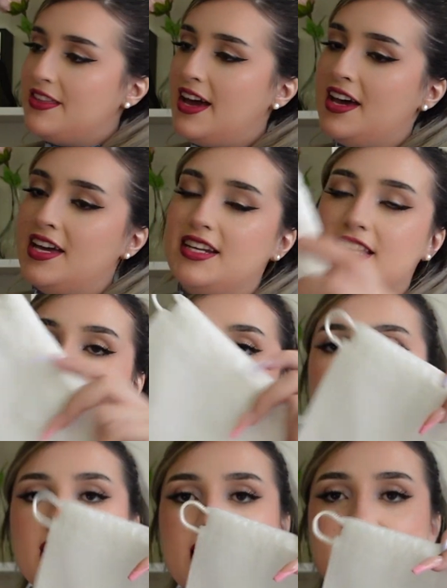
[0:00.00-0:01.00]
then here
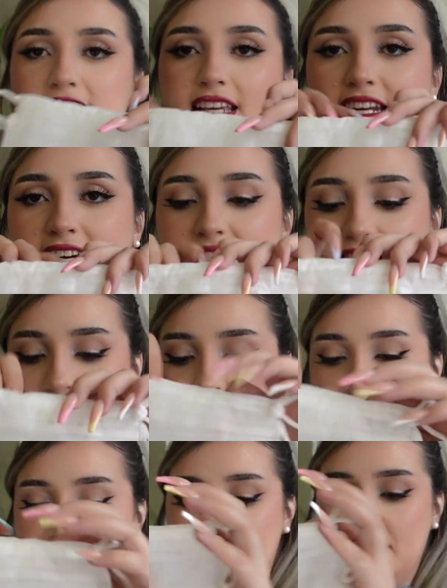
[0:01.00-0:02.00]
is the next
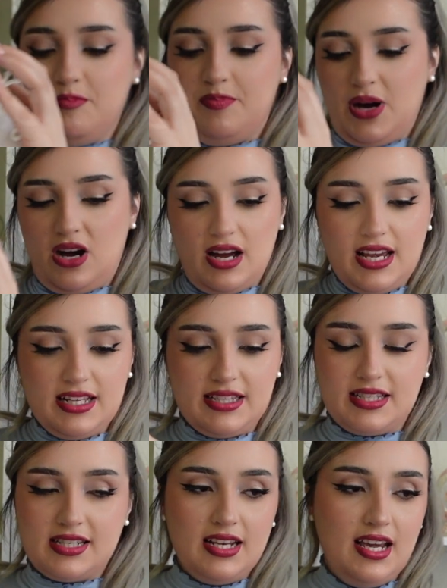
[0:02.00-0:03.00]
thing I
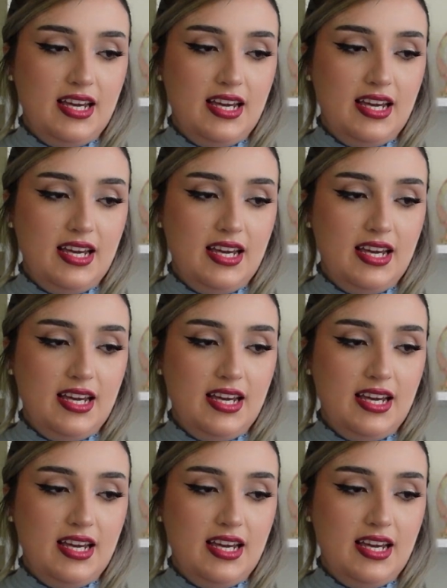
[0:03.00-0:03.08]
bought.